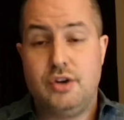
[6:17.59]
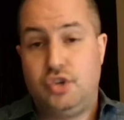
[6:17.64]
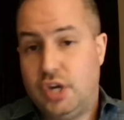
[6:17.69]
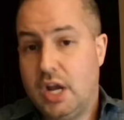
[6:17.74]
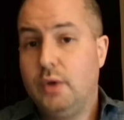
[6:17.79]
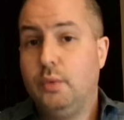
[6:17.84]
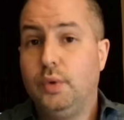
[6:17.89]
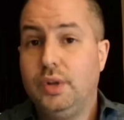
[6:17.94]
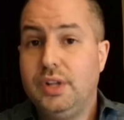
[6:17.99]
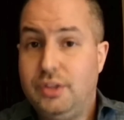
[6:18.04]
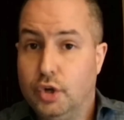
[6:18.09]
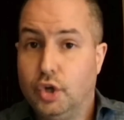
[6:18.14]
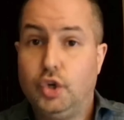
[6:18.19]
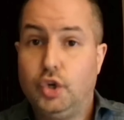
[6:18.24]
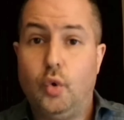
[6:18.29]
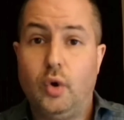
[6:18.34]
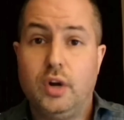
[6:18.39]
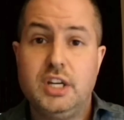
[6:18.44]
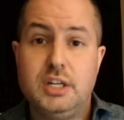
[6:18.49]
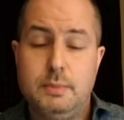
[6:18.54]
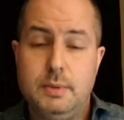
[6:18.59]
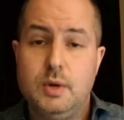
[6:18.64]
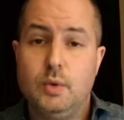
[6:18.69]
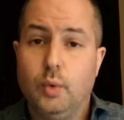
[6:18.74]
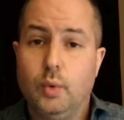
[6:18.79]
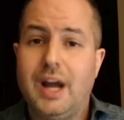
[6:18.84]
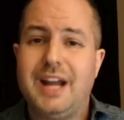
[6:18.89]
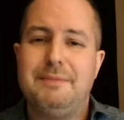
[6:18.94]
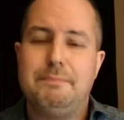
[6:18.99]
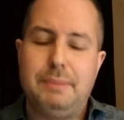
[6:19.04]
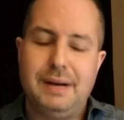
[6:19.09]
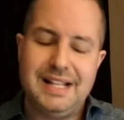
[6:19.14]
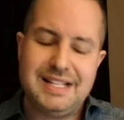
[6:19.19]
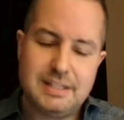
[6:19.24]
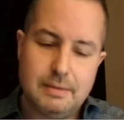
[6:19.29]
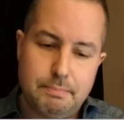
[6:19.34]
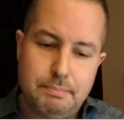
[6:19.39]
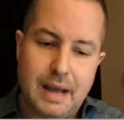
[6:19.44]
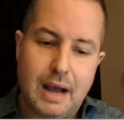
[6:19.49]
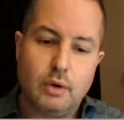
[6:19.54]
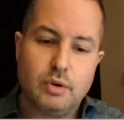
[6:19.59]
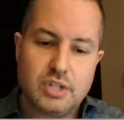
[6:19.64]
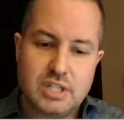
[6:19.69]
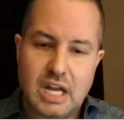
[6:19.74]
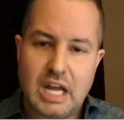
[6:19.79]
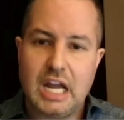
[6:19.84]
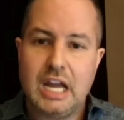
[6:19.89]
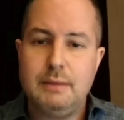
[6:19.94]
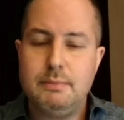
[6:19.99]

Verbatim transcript: And generally they're going to be right, but it's about